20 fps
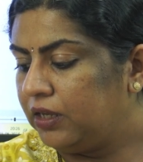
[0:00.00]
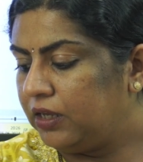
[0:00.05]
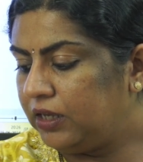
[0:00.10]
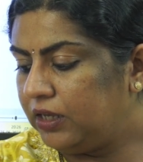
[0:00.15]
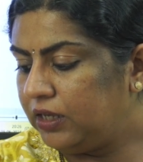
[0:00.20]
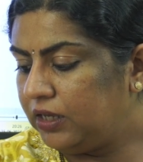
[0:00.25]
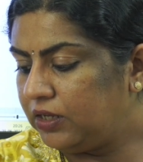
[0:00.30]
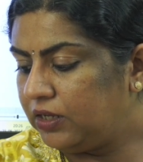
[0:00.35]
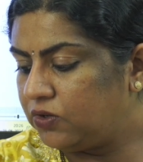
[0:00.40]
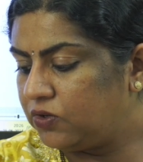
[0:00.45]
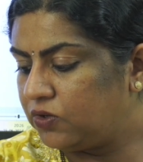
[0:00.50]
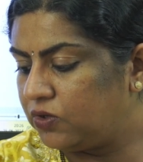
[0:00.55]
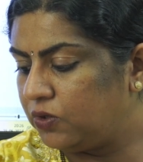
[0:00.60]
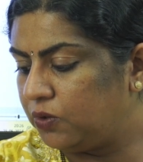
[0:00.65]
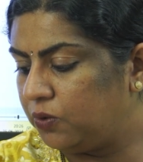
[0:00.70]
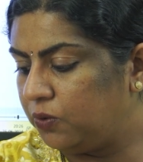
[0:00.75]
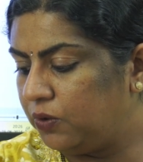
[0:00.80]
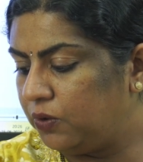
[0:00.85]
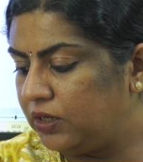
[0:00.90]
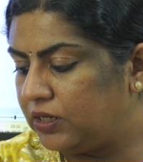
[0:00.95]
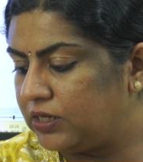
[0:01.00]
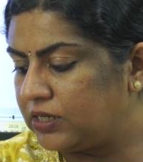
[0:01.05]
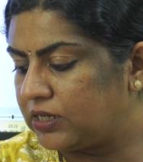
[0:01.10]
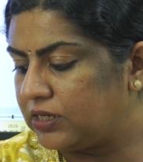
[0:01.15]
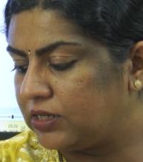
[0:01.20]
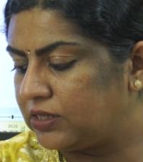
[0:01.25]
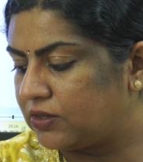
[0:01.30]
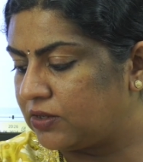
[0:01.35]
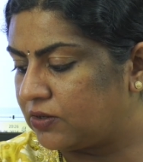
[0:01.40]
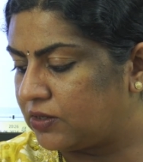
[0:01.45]
Each unit
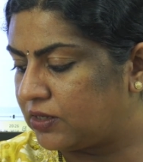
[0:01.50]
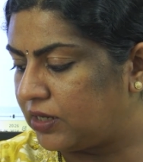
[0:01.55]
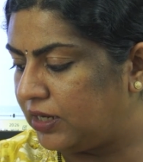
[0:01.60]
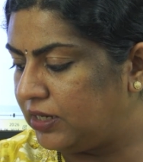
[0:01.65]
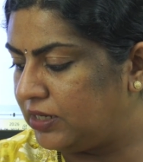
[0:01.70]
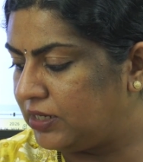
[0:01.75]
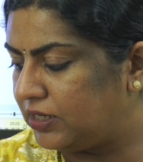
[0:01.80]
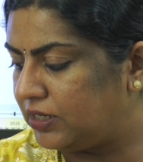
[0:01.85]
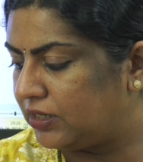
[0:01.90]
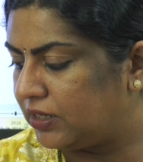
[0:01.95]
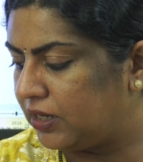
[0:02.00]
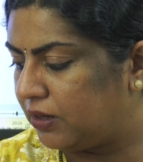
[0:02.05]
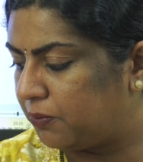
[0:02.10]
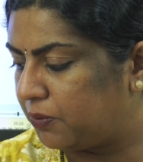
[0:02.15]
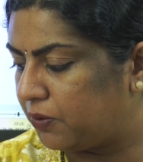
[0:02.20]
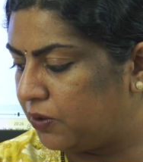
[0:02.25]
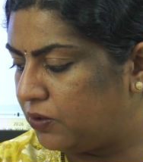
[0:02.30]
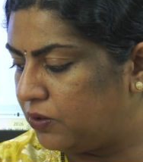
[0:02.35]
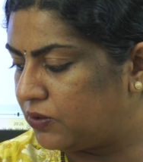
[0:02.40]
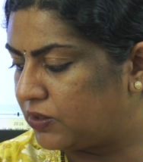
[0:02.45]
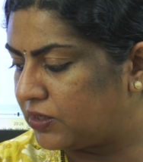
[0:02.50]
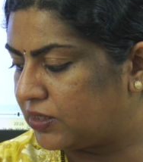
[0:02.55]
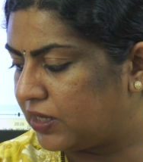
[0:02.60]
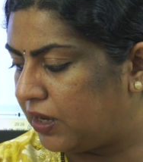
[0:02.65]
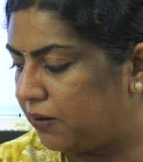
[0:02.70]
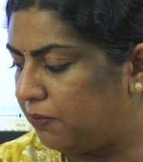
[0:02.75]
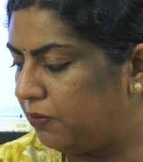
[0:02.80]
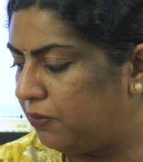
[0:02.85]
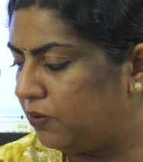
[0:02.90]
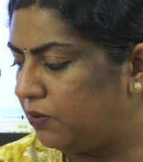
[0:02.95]
in society can produce
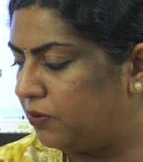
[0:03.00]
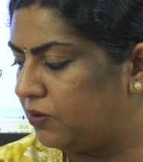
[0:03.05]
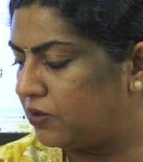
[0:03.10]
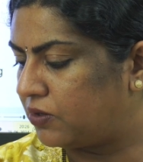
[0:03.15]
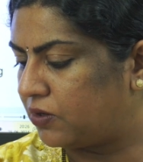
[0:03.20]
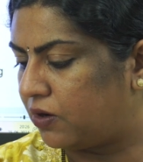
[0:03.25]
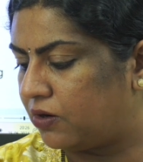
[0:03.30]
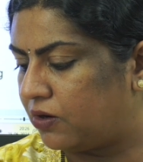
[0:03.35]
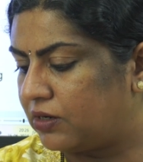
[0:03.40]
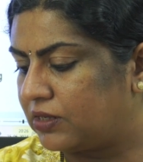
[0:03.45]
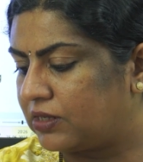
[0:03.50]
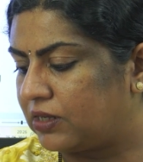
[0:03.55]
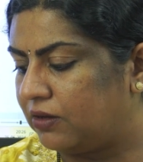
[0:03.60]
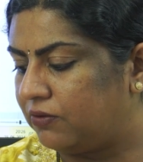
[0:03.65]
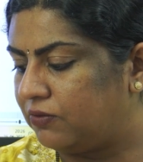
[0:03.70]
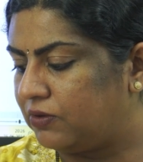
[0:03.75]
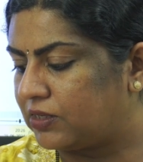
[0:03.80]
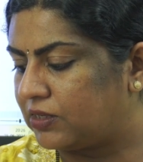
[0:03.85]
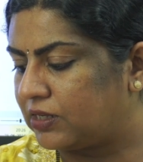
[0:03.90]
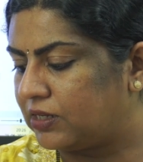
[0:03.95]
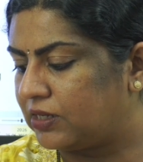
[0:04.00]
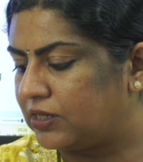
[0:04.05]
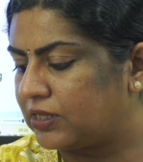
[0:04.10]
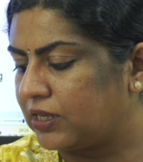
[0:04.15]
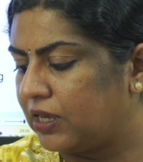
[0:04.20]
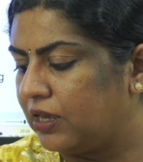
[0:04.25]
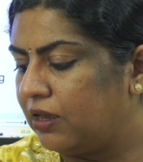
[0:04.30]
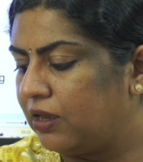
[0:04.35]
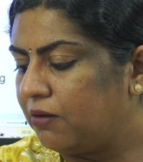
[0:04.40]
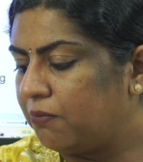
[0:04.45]
some goods or services
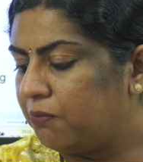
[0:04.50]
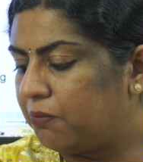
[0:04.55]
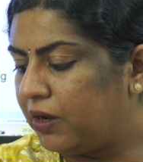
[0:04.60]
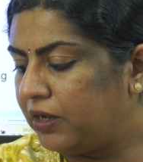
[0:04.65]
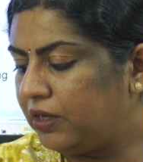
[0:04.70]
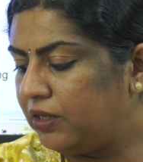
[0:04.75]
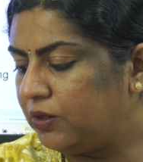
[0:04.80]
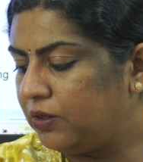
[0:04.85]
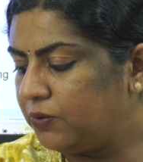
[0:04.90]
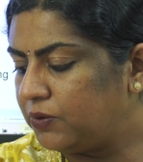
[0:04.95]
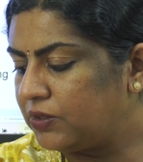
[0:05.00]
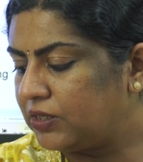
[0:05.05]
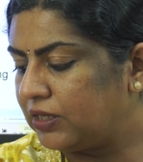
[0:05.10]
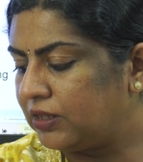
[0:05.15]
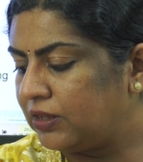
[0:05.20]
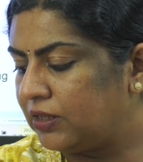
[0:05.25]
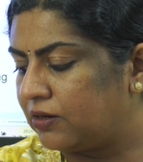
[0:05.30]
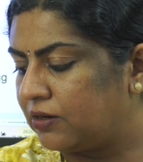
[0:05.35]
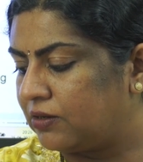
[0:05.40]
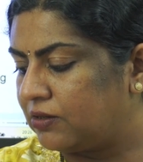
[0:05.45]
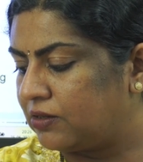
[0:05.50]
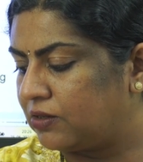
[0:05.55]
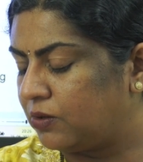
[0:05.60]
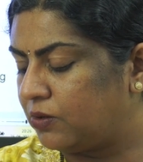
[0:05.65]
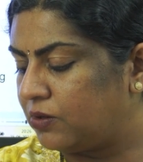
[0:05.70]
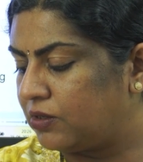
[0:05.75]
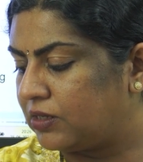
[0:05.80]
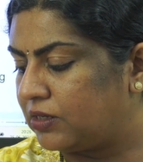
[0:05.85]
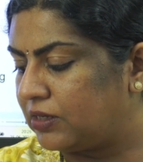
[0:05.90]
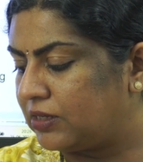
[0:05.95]
by using the
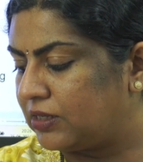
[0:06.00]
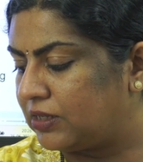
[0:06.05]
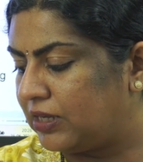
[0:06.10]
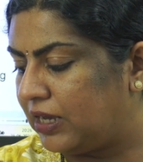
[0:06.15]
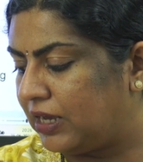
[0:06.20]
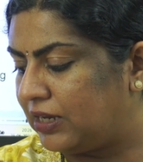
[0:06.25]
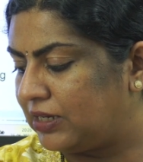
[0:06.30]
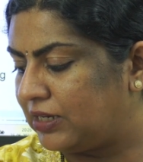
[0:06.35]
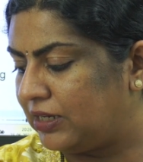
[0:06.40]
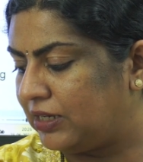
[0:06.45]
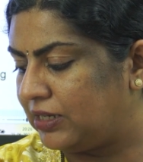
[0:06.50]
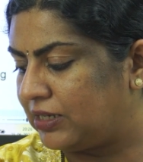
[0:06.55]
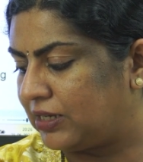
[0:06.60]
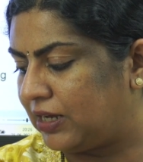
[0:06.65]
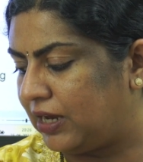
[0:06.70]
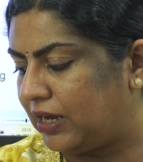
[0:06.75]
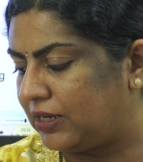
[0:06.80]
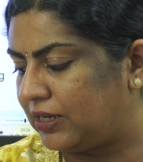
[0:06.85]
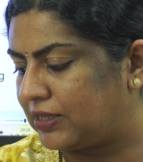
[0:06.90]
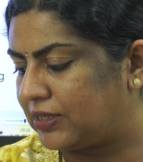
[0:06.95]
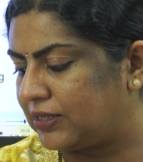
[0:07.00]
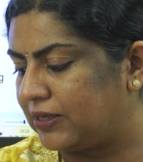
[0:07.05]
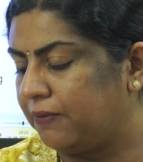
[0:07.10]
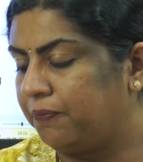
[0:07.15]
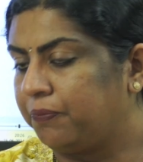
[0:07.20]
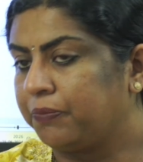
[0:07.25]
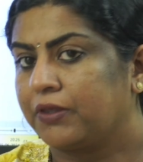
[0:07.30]
resources that it has.